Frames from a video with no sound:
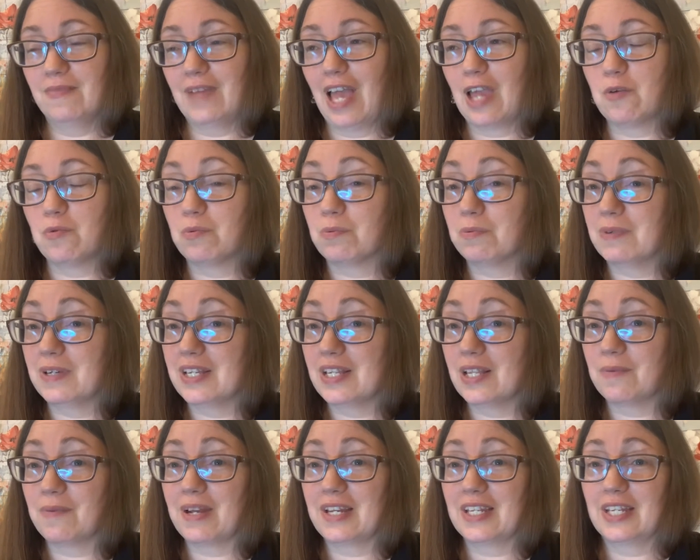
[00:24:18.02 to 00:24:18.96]
I
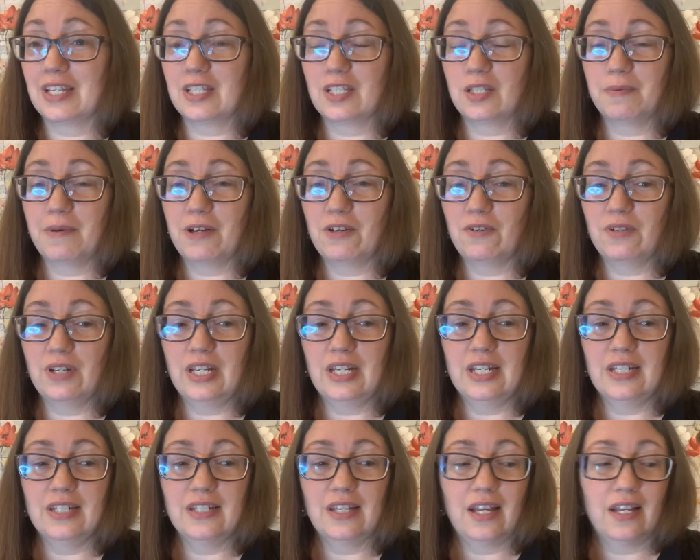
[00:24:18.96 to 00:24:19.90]
really want to get sweater
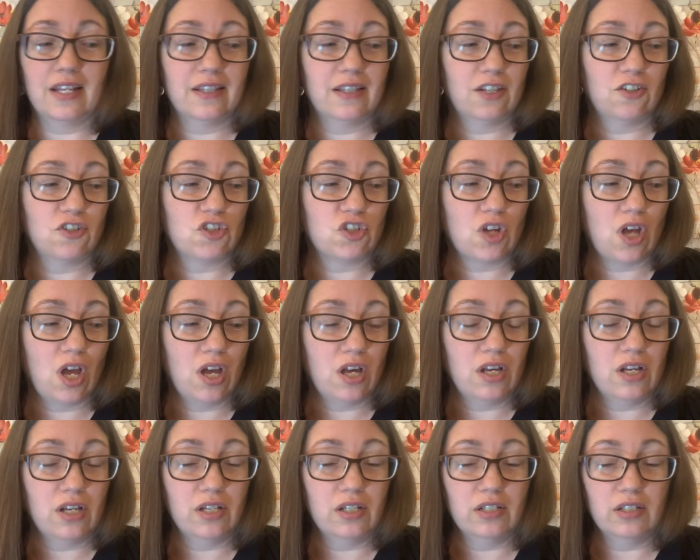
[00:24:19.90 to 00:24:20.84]
knitting done, the
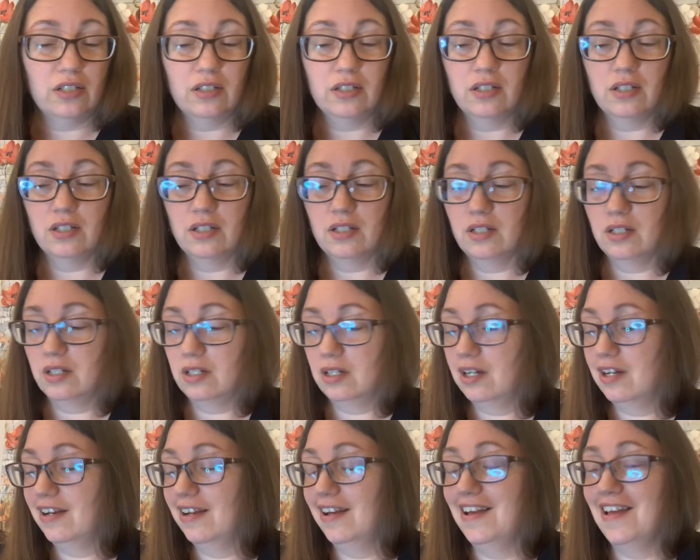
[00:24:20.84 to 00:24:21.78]
shawl,
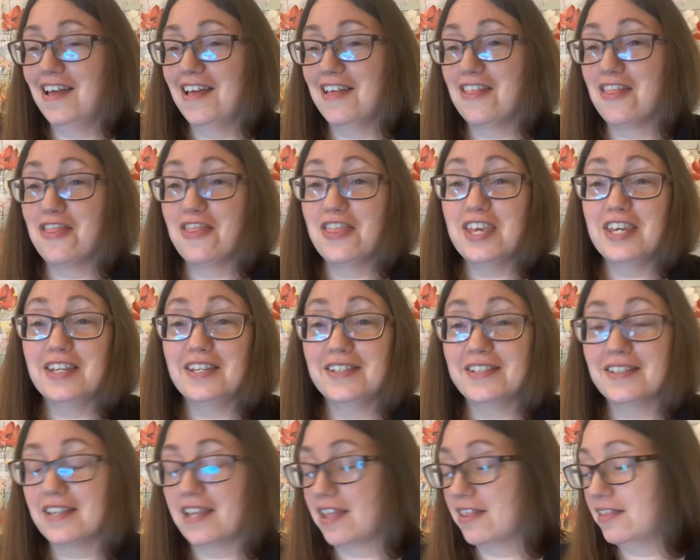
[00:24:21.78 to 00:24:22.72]

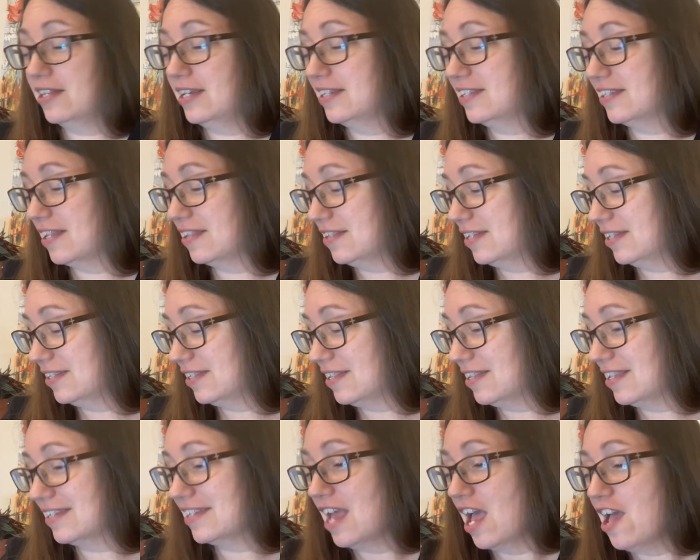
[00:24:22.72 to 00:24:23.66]
this and this and this
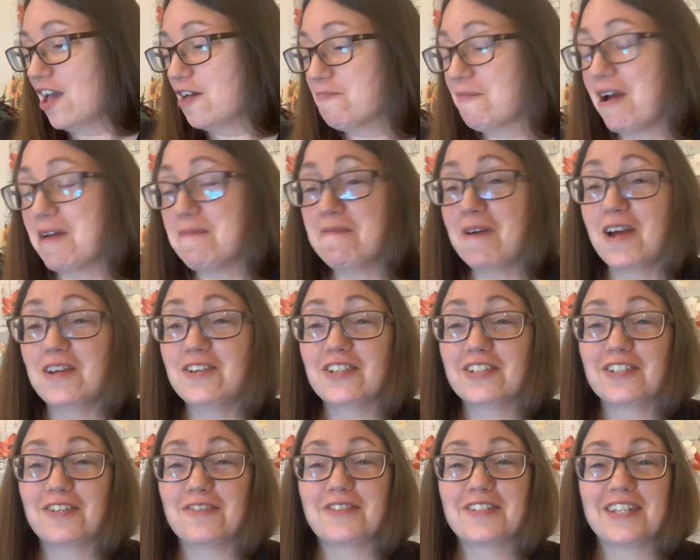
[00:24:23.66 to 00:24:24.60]
and this. My
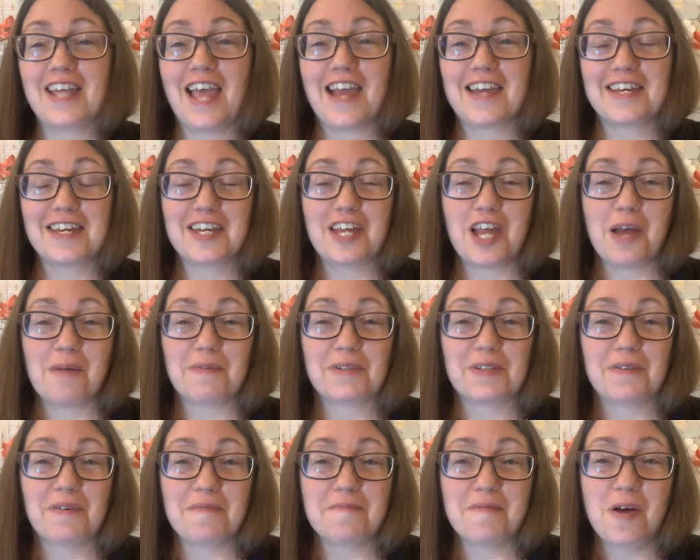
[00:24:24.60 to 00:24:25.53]
projects are stacking up,
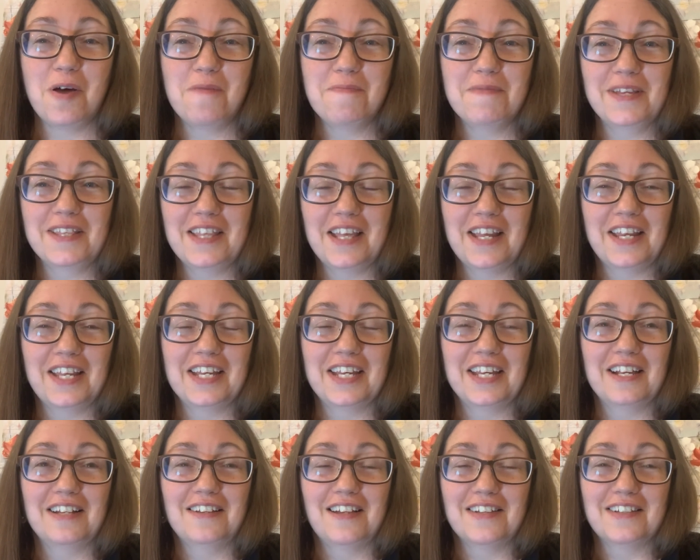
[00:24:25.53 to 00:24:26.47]
so I'm hoping that I
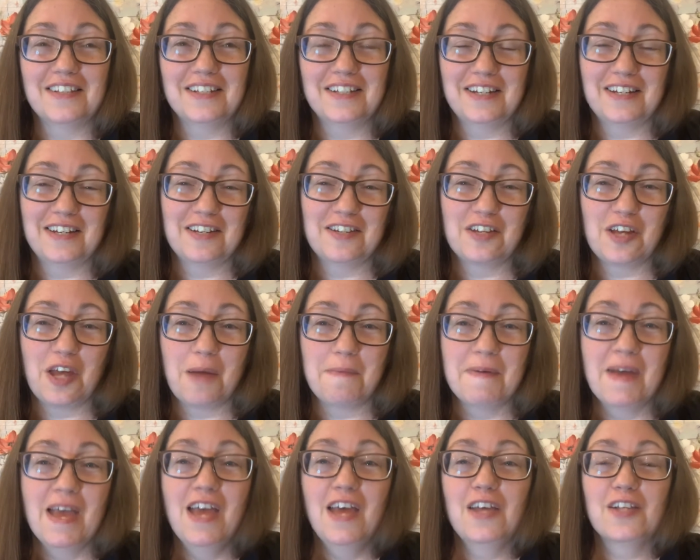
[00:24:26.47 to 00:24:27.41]
get lots of knitting time.
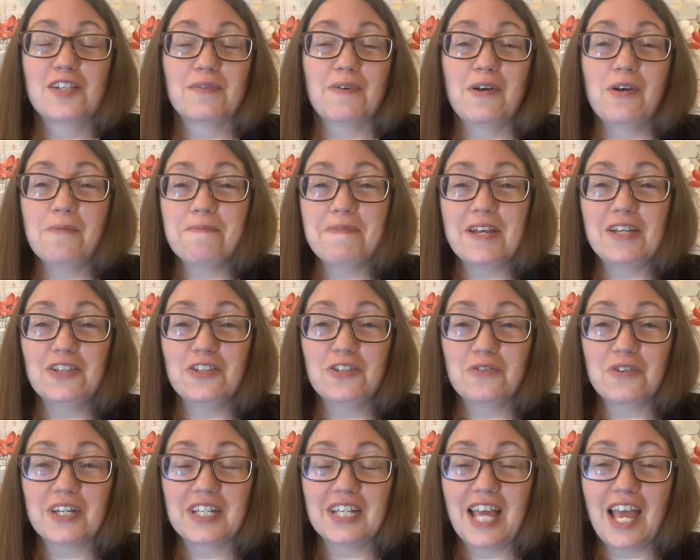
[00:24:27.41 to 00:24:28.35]
So I hope that
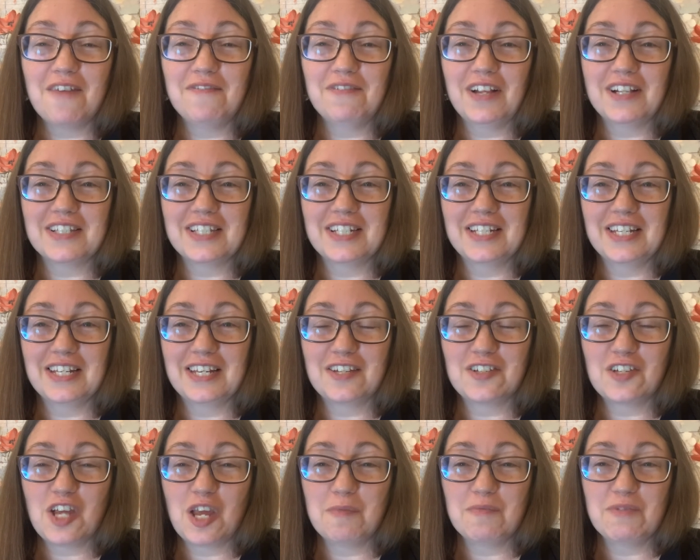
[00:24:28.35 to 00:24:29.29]
you're going to have lots of knitting
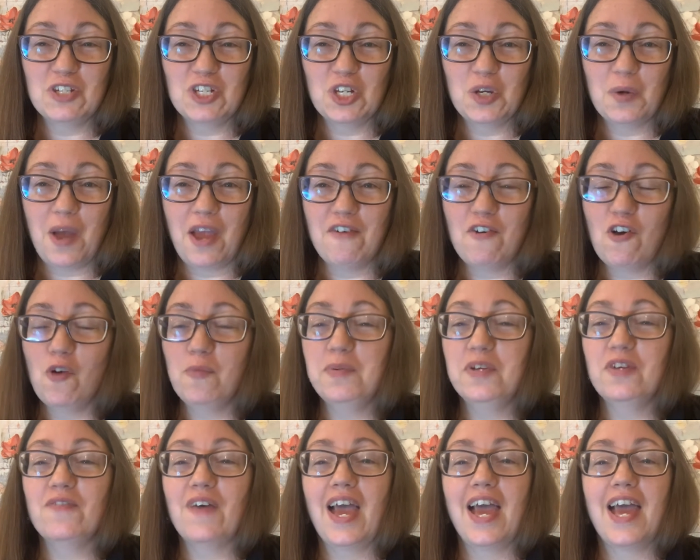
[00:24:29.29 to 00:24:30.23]
time too. I hope
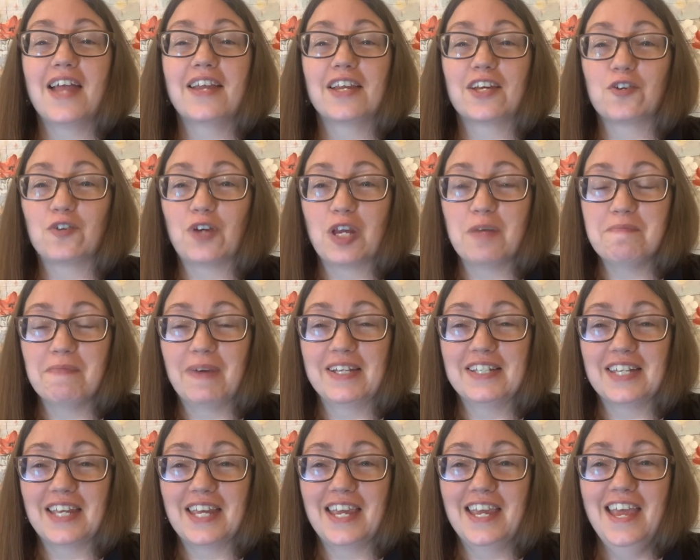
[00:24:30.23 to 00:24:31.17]
you've had a great
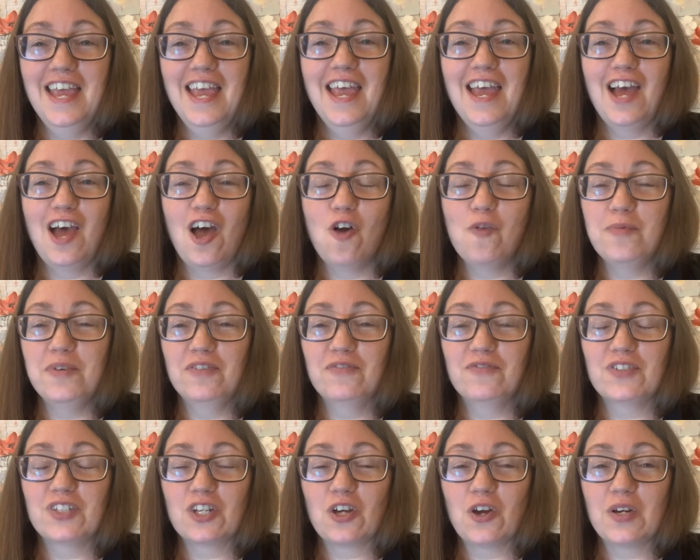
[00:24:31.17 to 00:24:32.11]
Monday. I hope
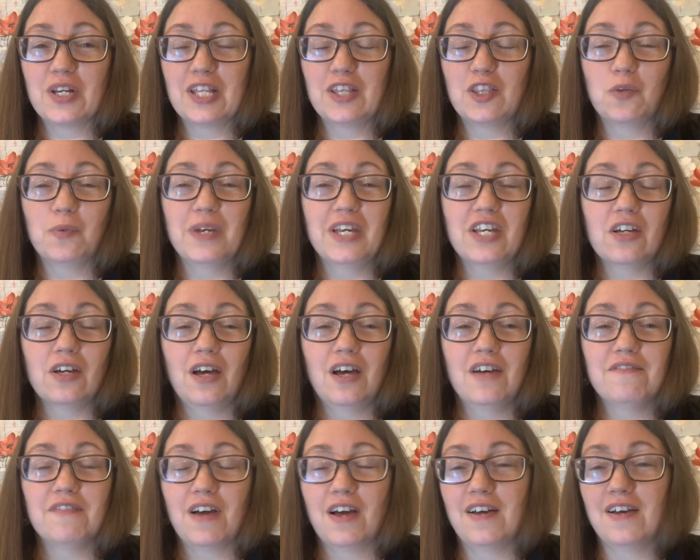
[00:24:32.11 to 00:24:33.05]
you've started the week
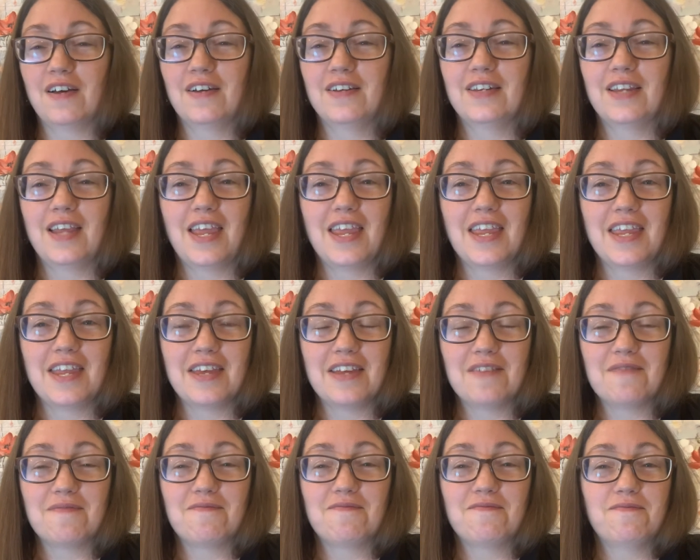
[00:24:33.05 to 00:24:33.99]
off on a
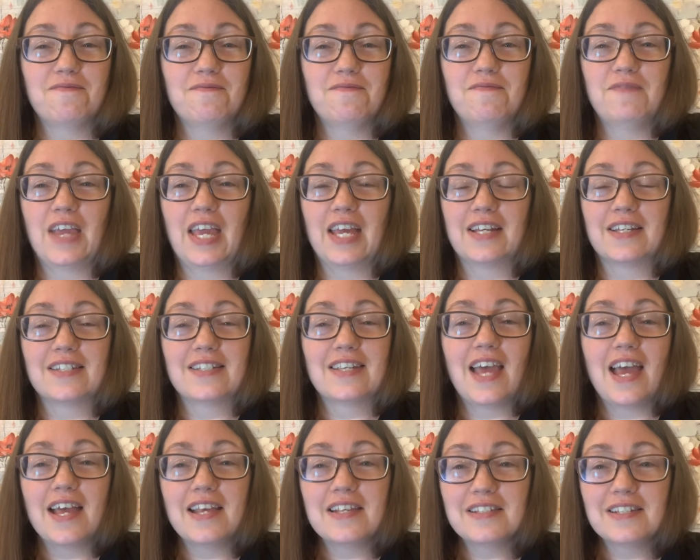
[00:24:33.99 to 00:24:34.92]

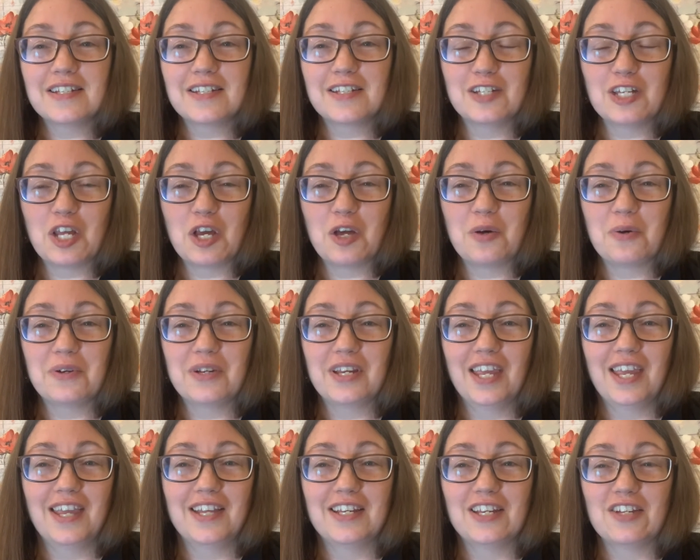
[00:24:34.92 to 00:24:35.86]
fantastic note,
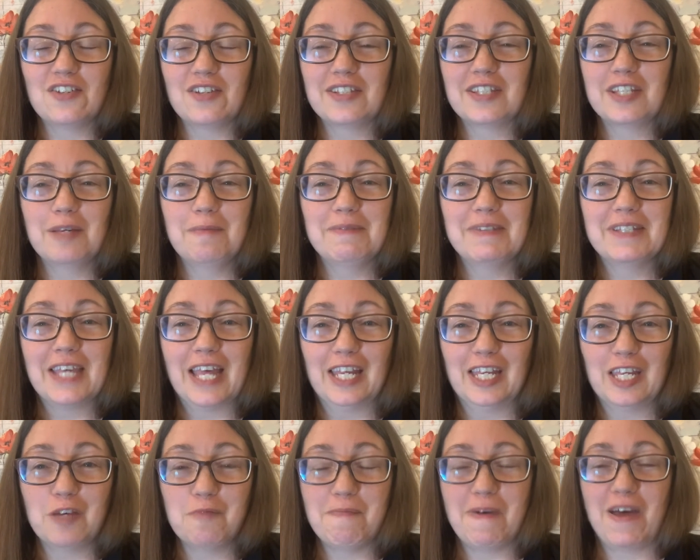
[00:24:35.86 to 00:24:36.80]
and it just keeps
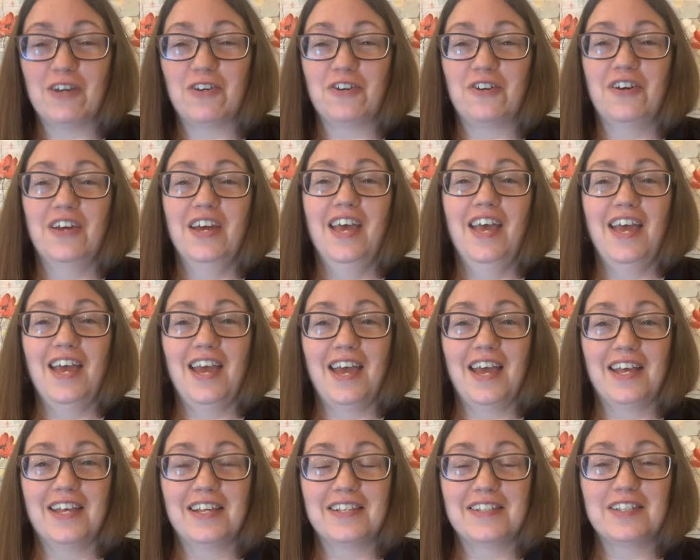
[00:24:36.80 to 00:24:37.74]
getting better
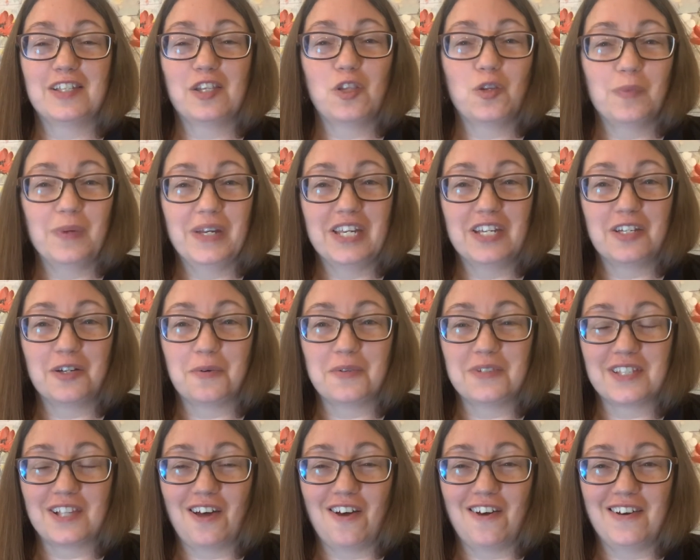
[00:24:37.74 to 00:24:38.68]
as the week
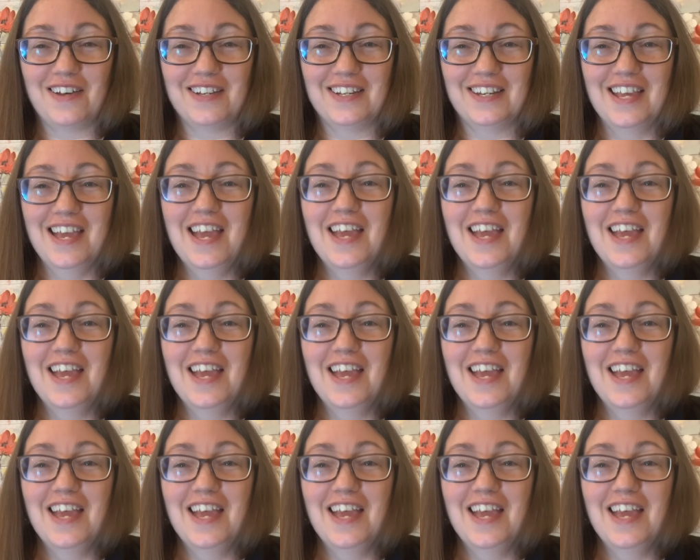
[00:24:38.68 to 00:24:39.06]
goes on.